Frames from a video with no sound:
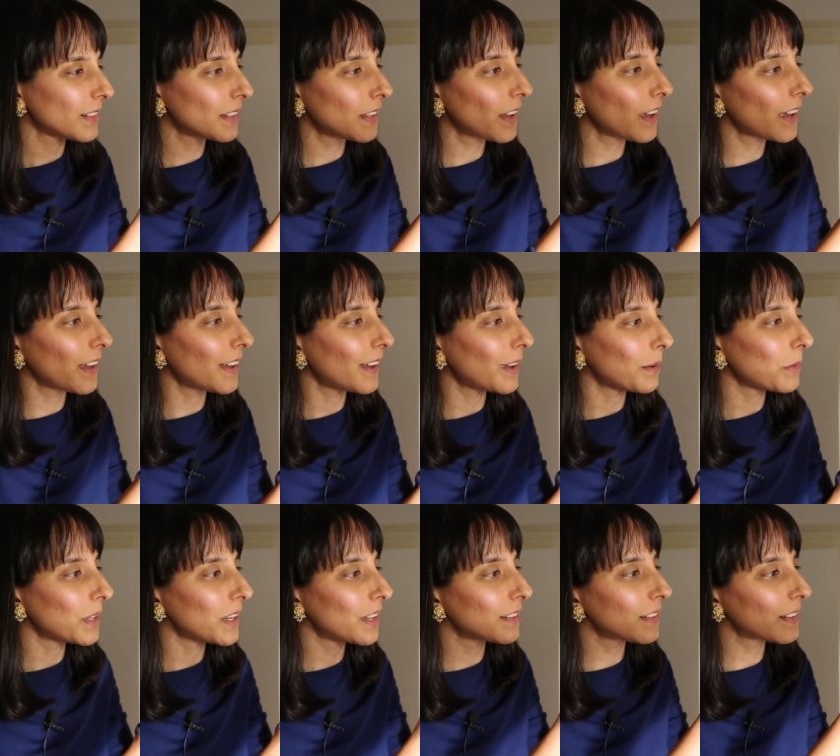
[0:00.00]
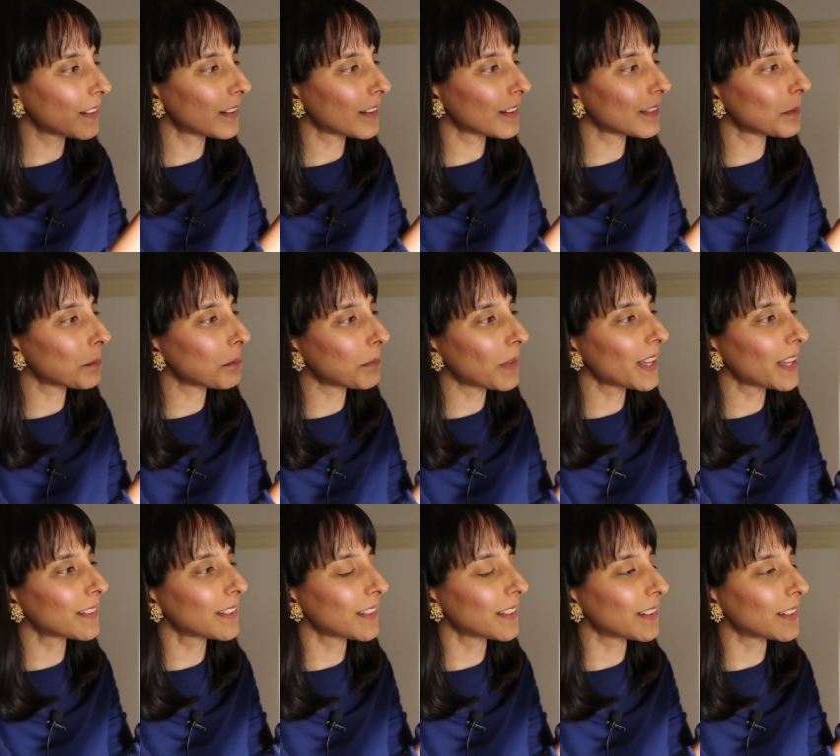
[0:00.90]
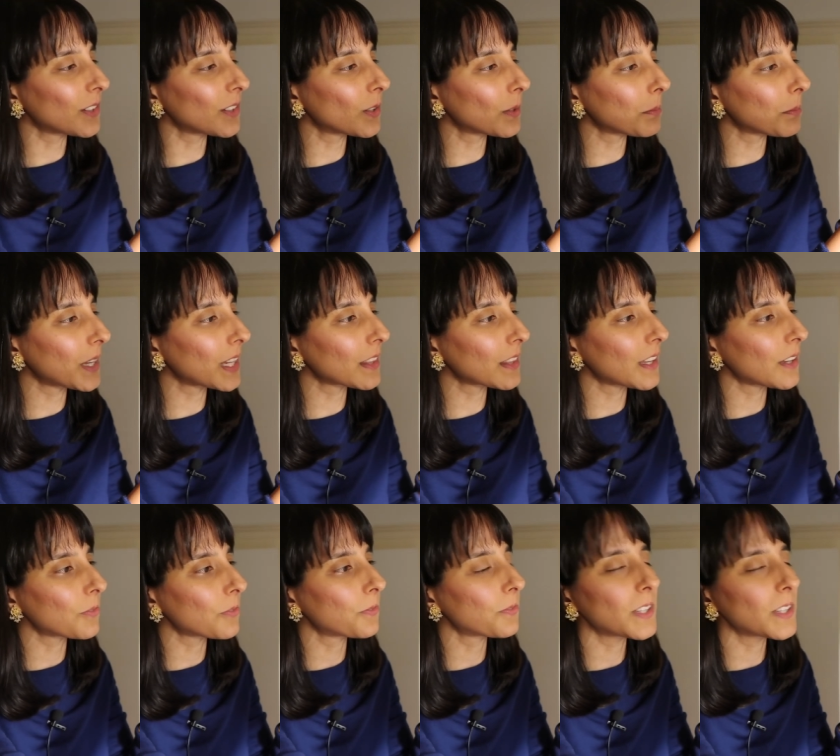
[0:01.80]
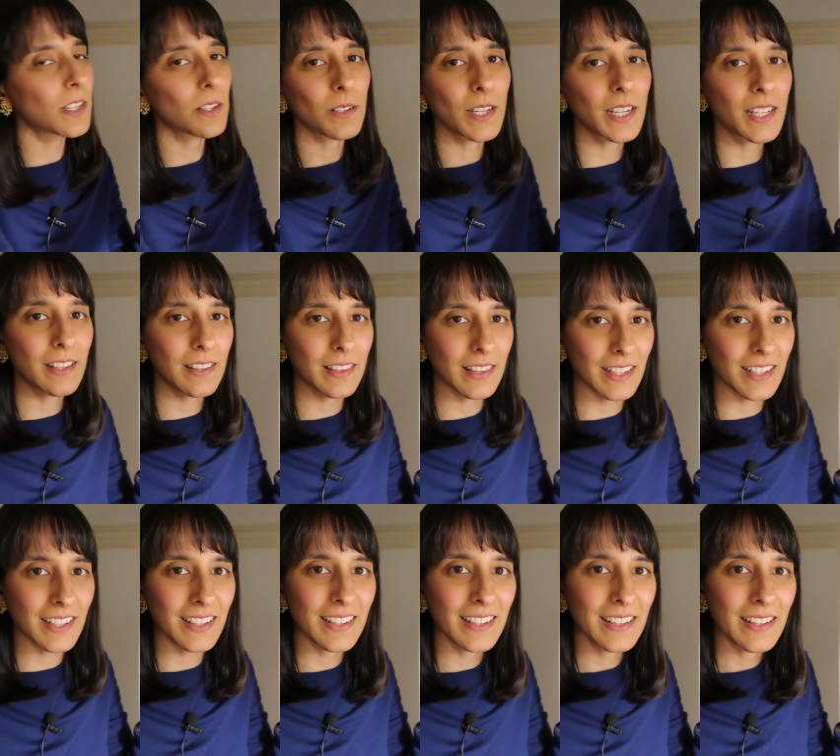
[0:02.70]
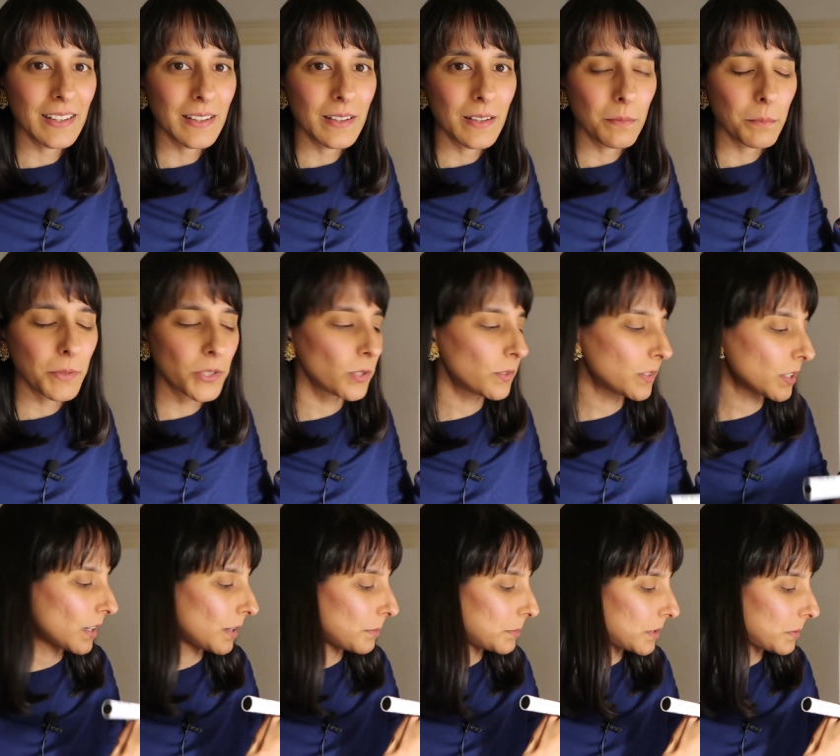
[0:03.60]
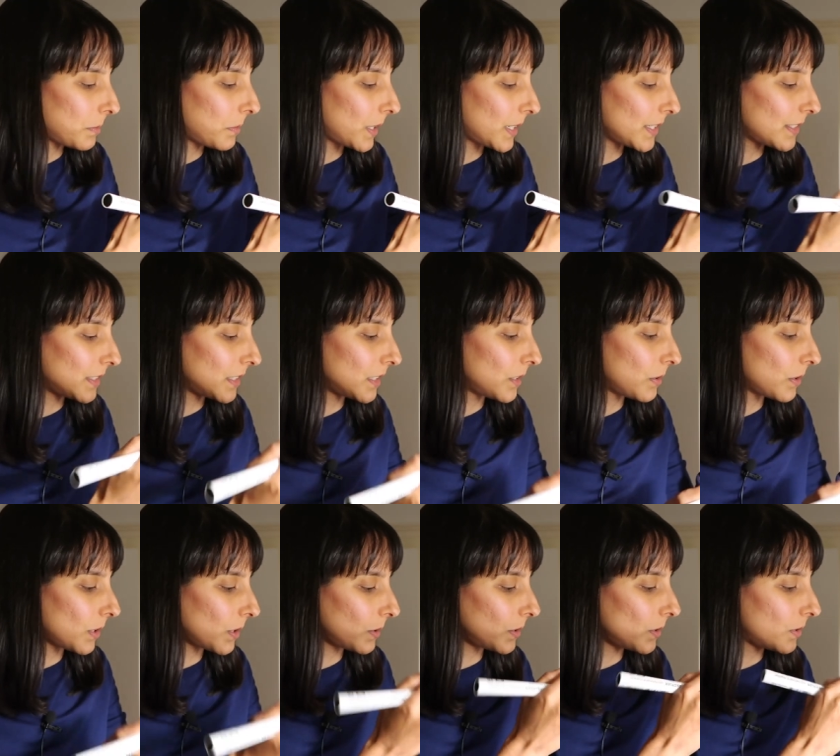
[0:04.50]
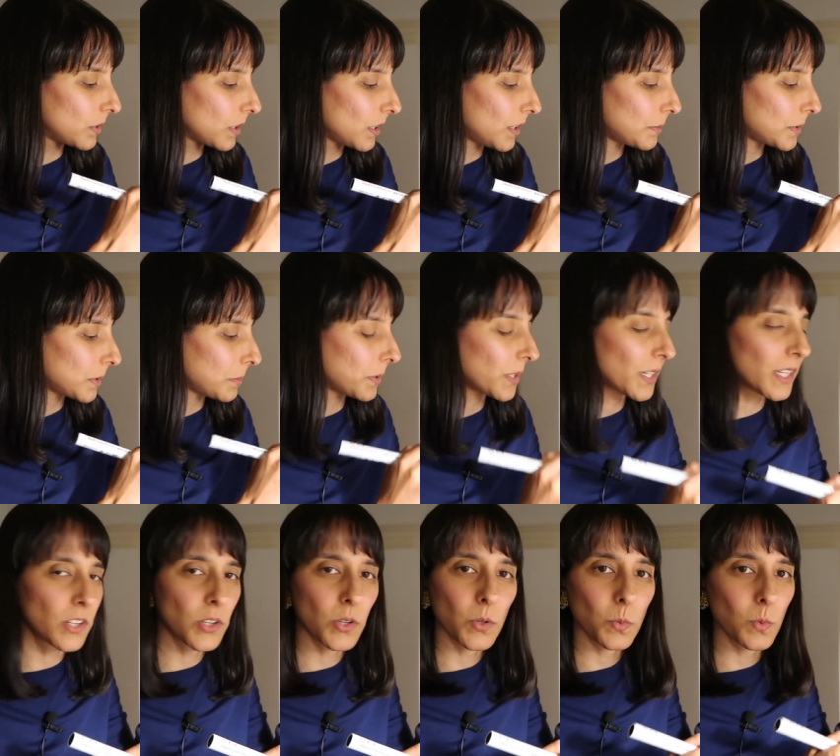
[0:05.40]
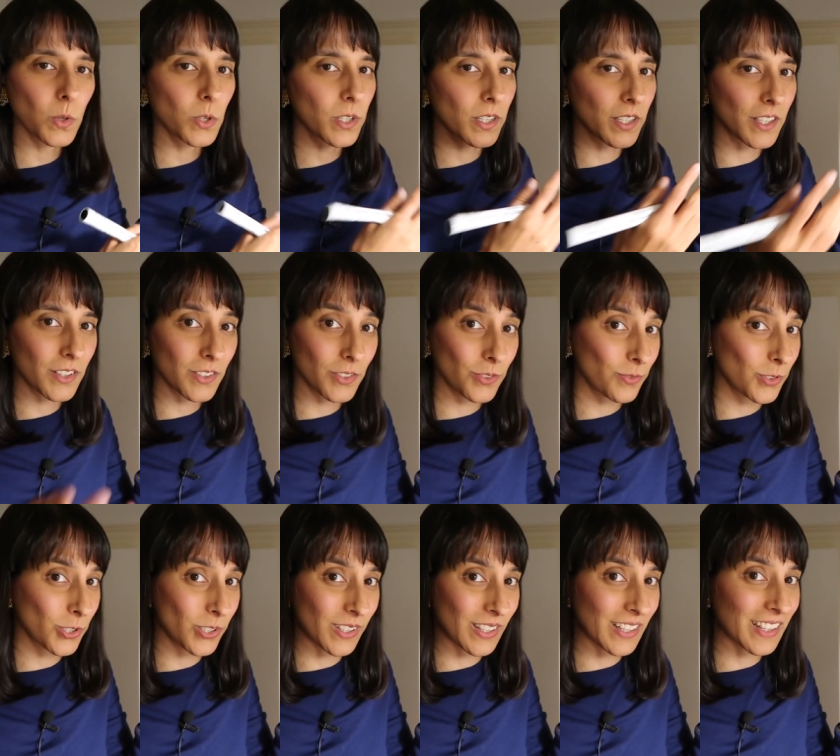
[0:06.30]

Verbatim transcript: yeah, I mean, it, it doesn't matter. You can make that figure anything, but you times it by zero, you times it by no work, and you've got